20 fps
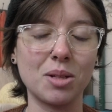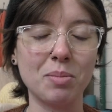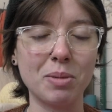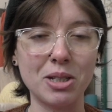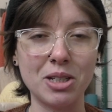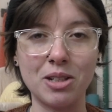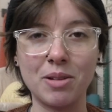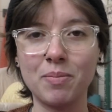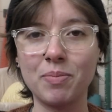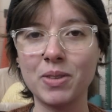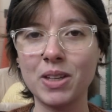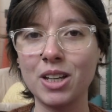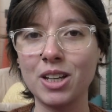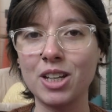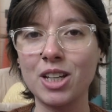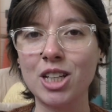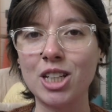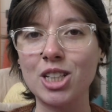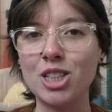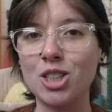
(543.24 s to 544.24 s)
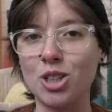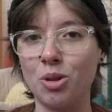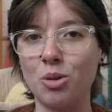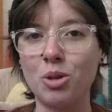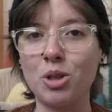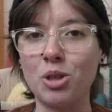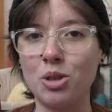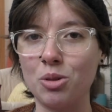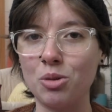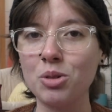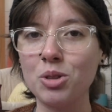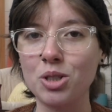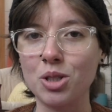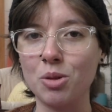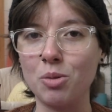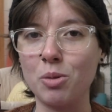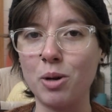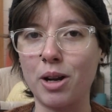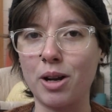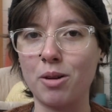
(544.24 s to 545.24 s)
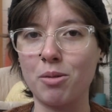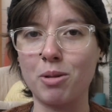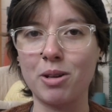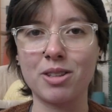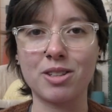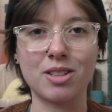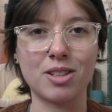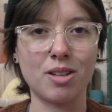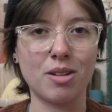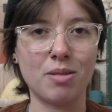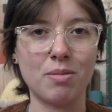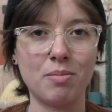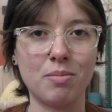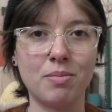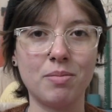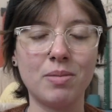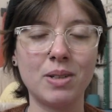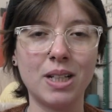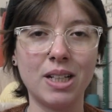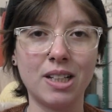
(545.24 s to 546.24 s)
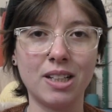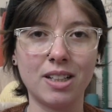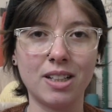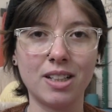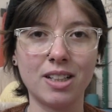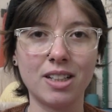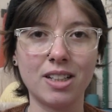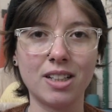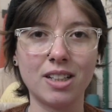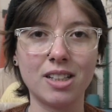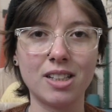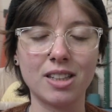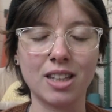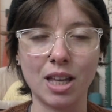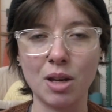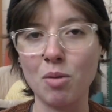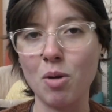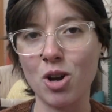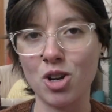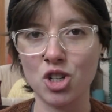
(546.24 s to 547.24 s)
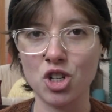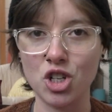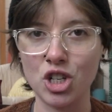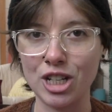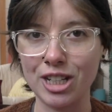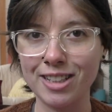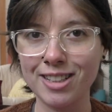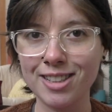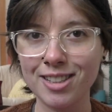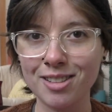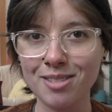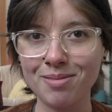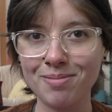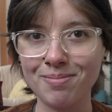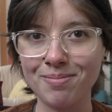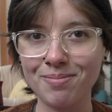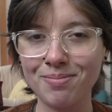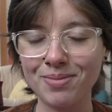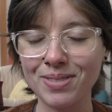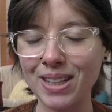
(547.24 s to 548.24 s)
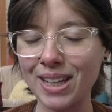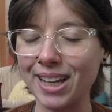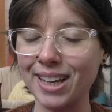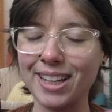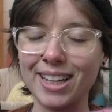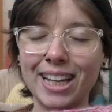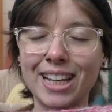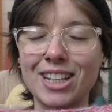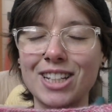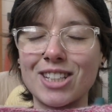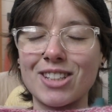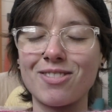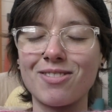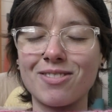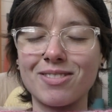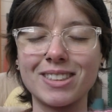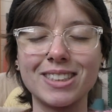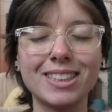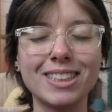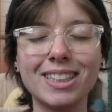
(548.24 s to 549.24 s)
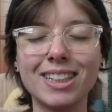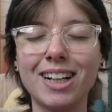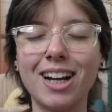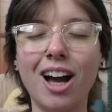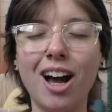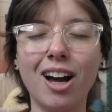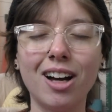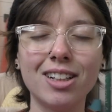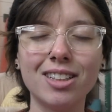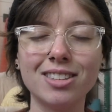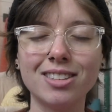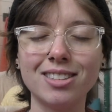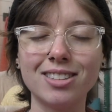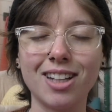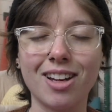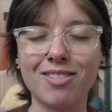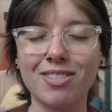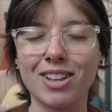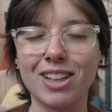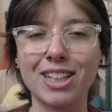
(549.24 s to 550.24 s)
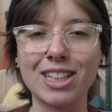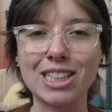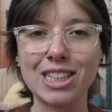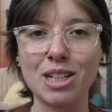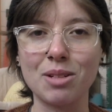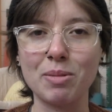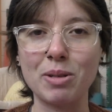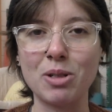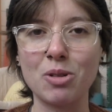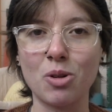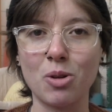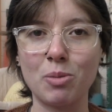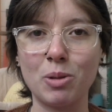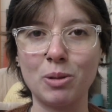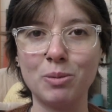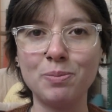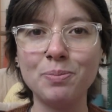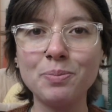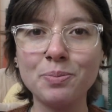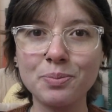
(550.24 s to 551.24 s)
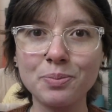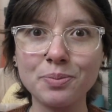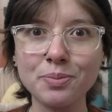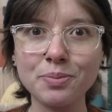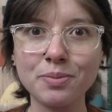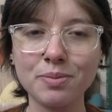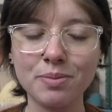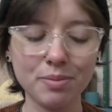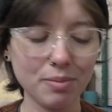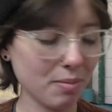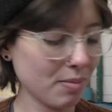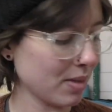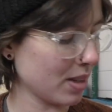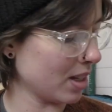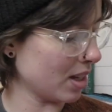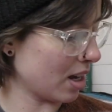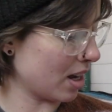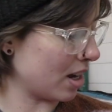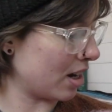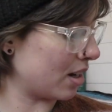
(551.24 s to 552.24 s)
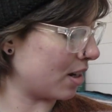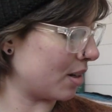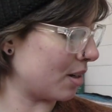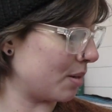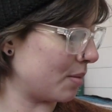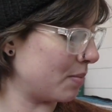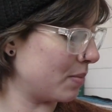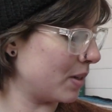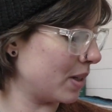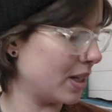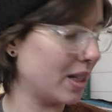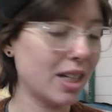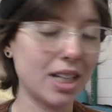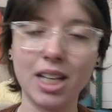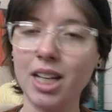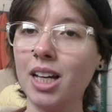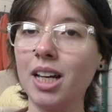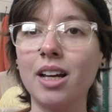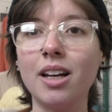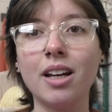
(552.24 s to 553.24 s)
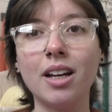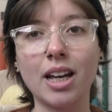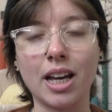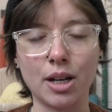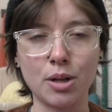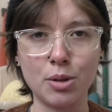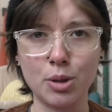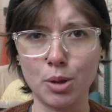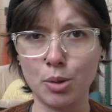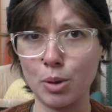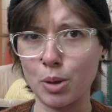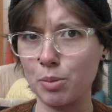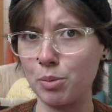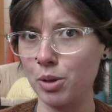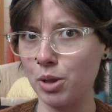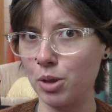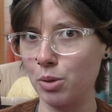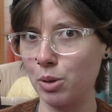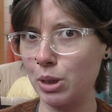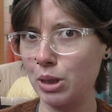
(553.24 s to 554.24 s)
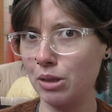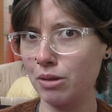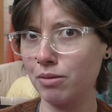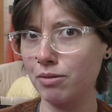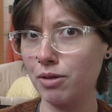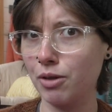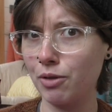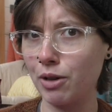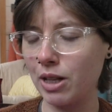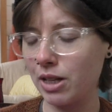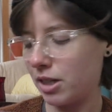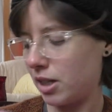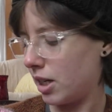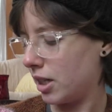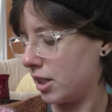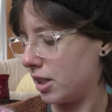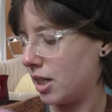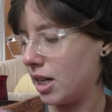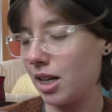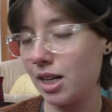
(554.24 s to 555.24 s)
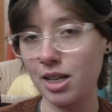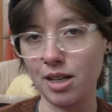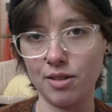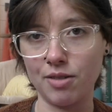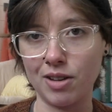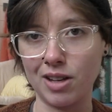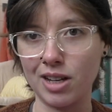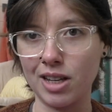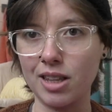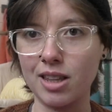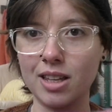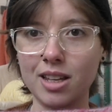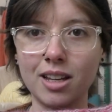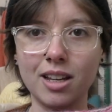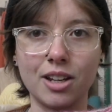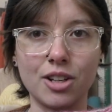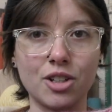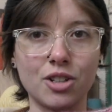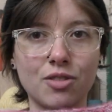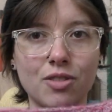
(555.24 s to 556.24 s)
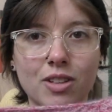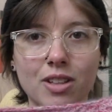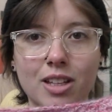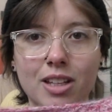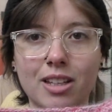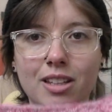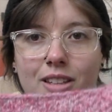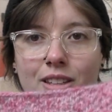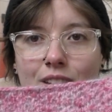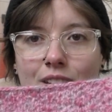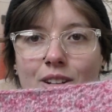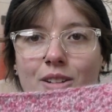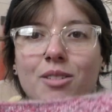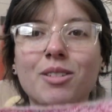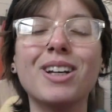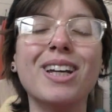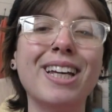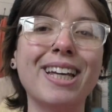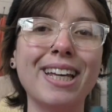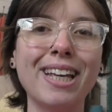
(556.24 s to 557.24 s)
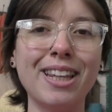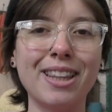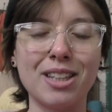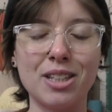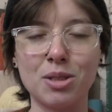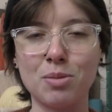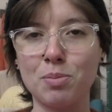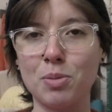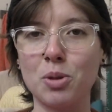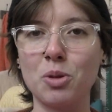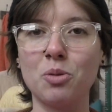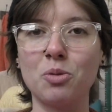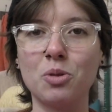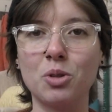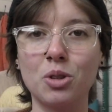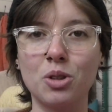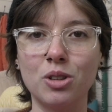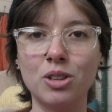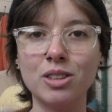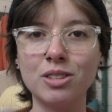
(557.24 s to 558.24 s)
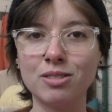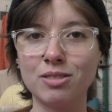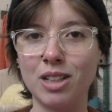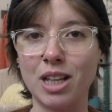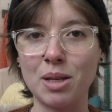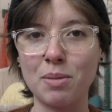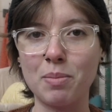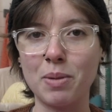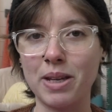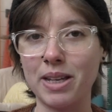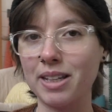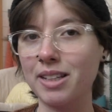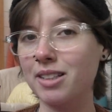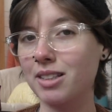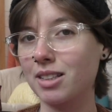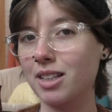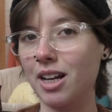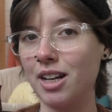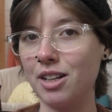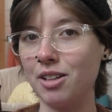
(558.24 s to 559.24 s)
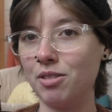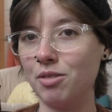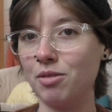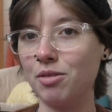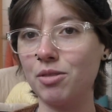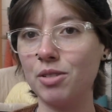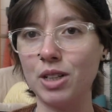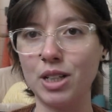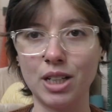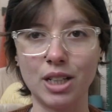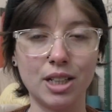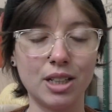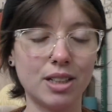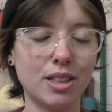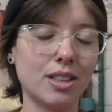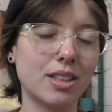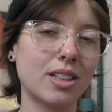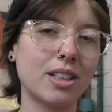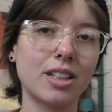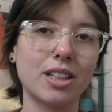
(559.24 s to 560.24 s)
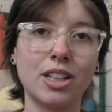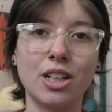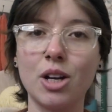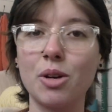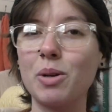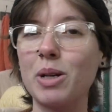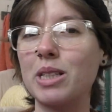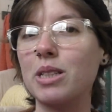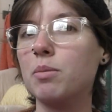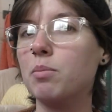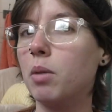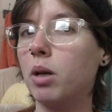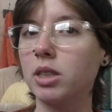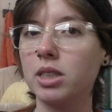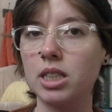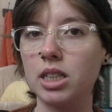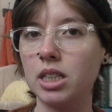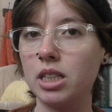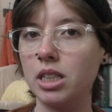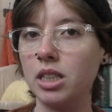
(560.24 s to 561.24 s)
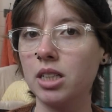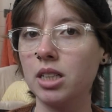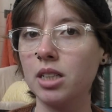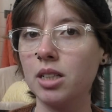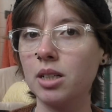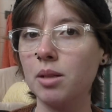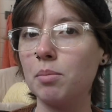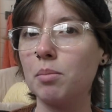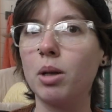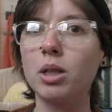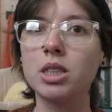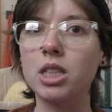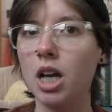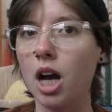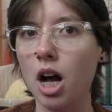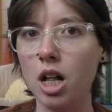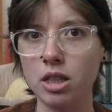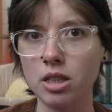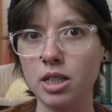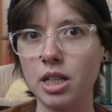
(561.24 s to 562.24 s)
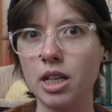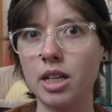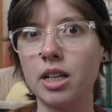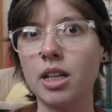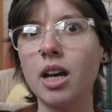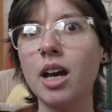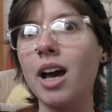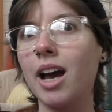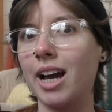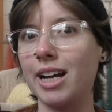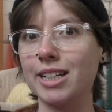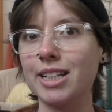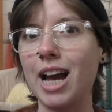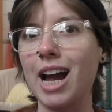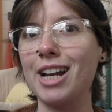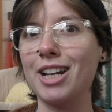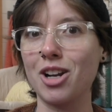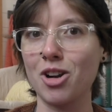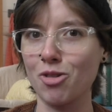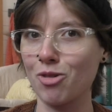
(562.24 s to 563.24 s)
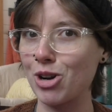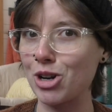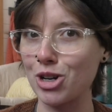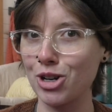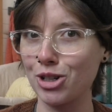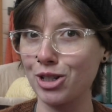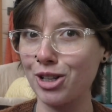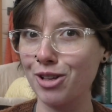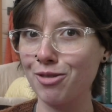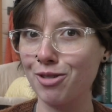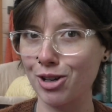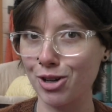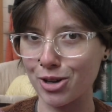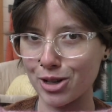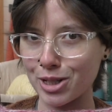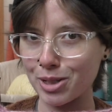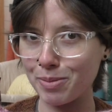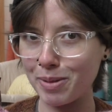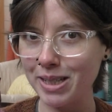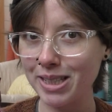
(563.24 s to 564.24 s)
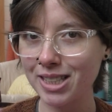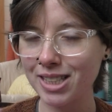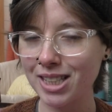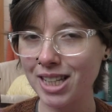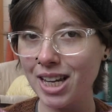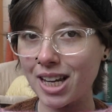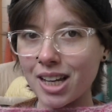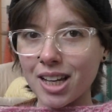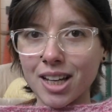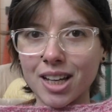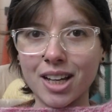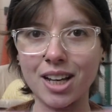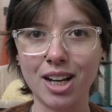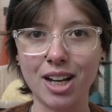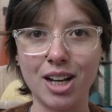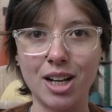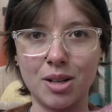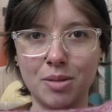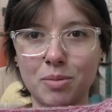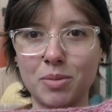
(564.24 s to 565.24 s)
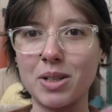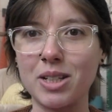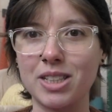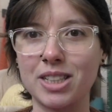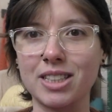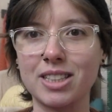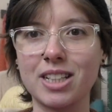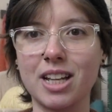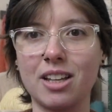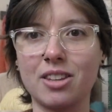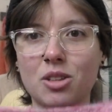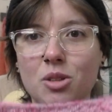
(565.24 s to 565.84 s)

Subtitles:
be so cute to wear with some light wash jeans. I feel like it's gonna be adorable. I don't know what I'm doing for Valentine's Day, if anything. I just feel like, you know, this beautiful light pink is kind of, you know, it's multi-holiday. I dyed it originally for Christmas because it's got